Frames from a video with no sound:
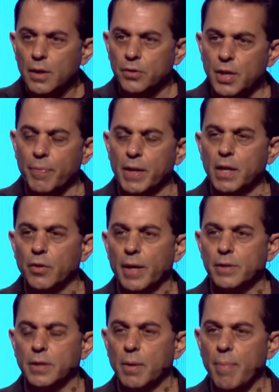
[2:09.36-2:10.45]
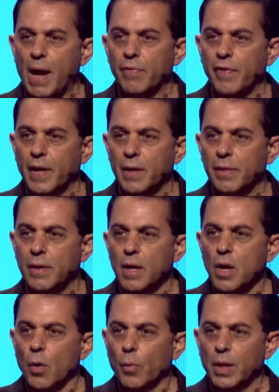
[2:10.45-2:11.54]
Here's something interesting about faith.
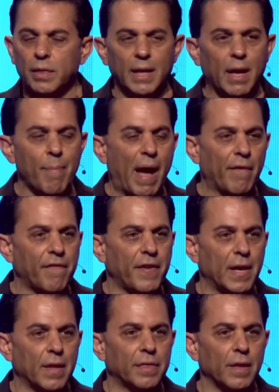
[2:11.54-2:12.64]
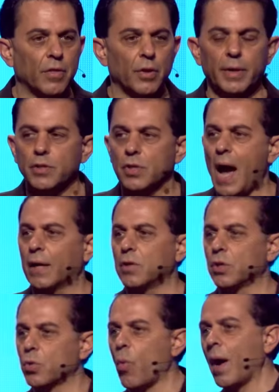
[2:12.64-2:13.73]
When you think about faith, there is not
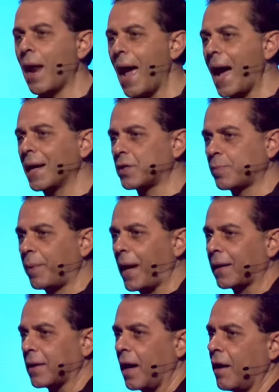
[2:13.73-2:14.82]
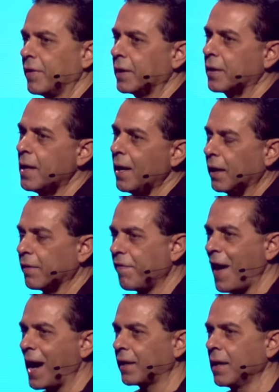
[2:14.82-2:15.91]
just one aspect of it. In
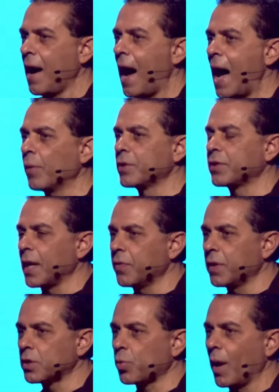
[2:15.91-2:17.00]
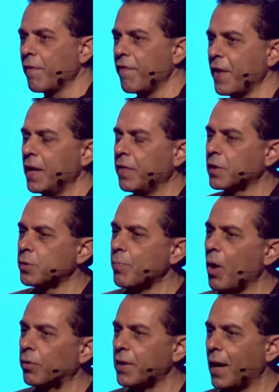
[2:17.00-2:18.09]
fact, I would say it this way: faith is
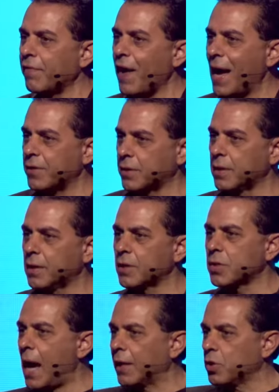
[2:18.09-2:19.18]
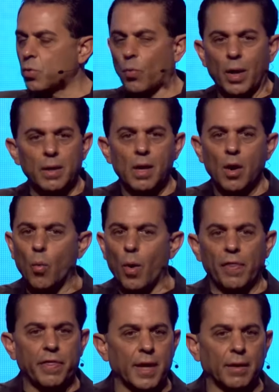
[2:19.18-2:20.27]
multifaceted. It's not just
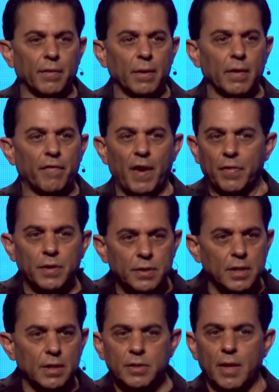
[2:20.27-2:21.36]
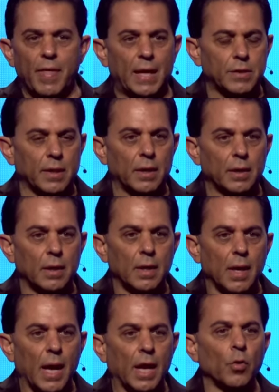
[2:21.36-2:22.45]
one thing. Faith is this, and that's it.
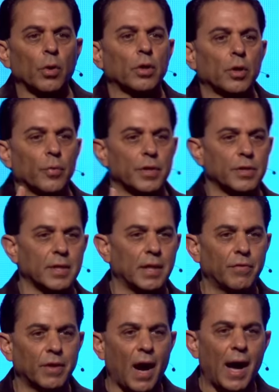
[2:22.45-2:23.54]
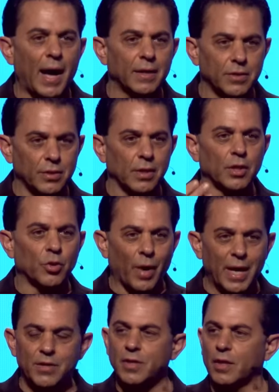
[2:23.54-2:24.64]
In order to receive God's
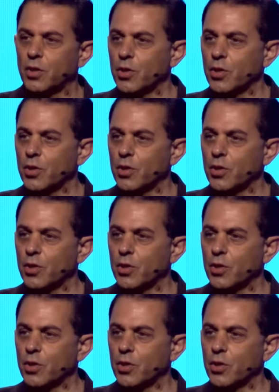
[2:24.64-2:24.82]
grace